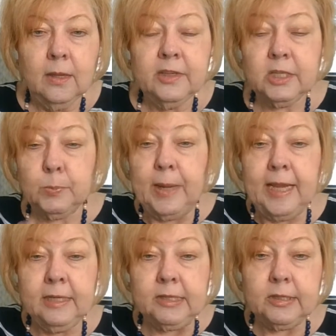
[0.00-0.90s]

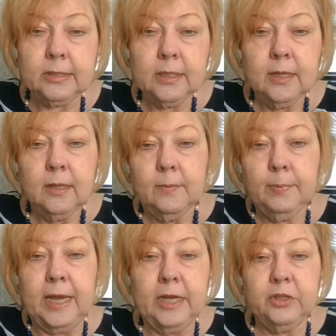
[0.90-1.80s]
space,
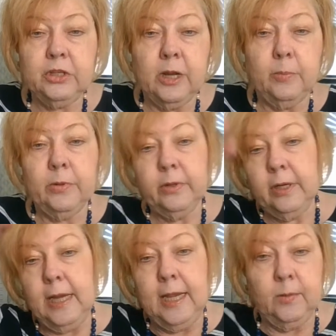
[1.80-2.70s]
page
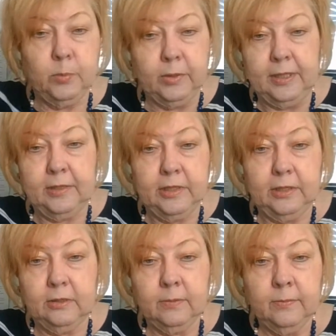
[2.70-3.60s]
number, in
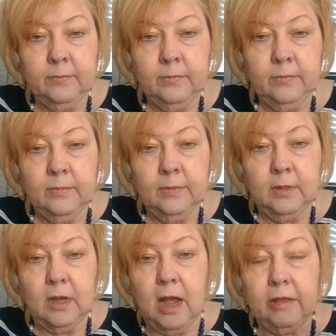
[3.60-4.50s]
parentheses.
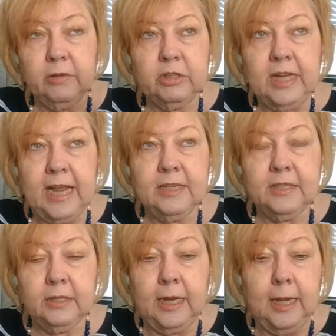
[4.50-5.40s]
Author's
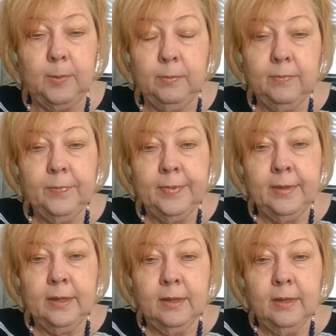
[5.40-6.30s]
last name,
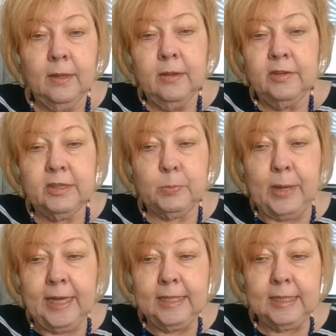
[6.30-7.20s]

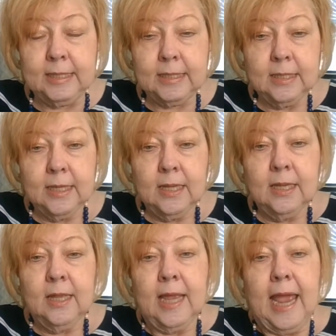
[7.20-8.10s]
space,
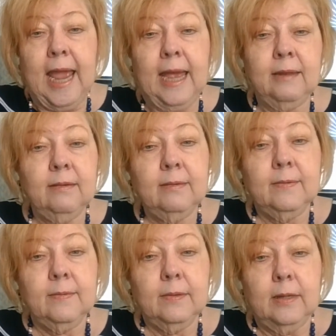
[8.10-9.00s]
and
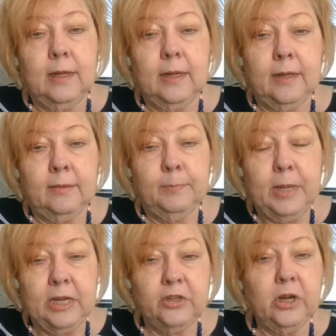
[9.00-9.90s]

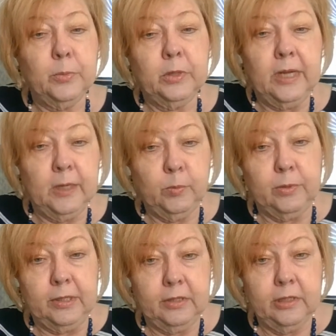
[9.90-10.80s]
page number in
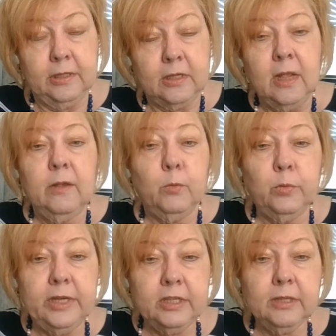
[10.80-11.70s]
parentheses.
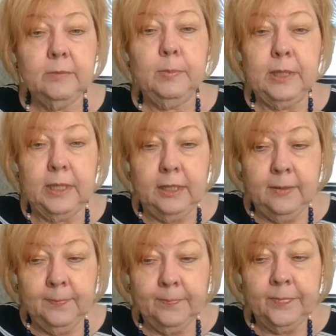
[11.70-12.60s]
Reason
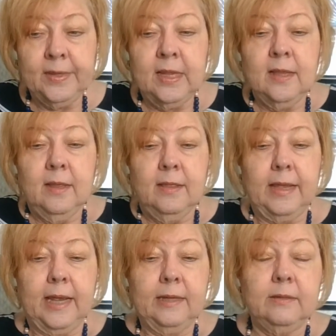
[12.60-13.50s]
being
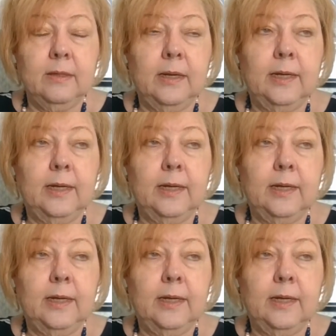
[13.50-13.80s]
that